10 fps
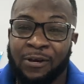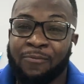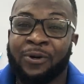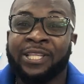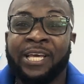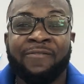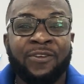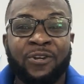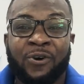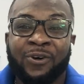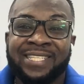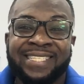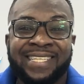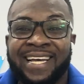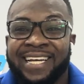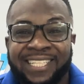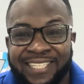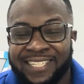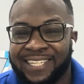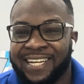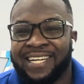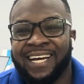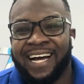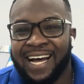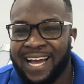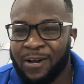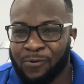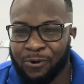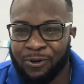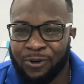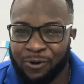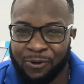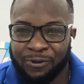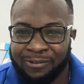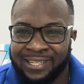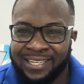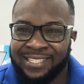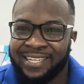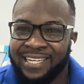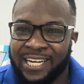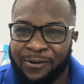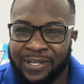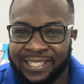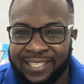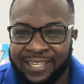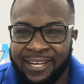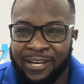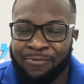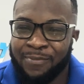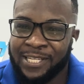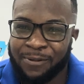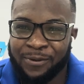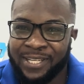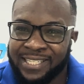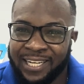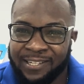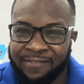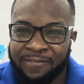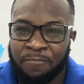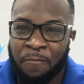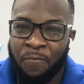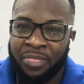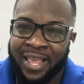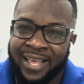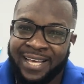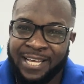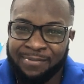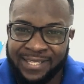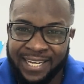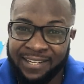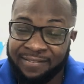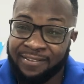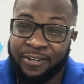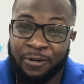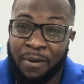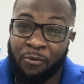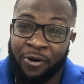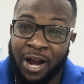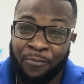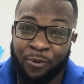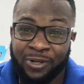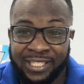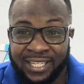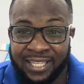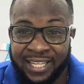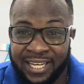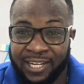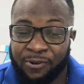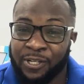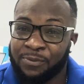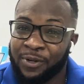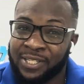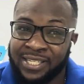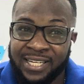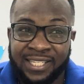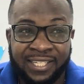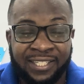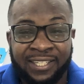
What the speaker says: but if you don't say it, then I won't know. So here what, bless up on yourself, keep safe. Remember, we're approaching the Christmas season.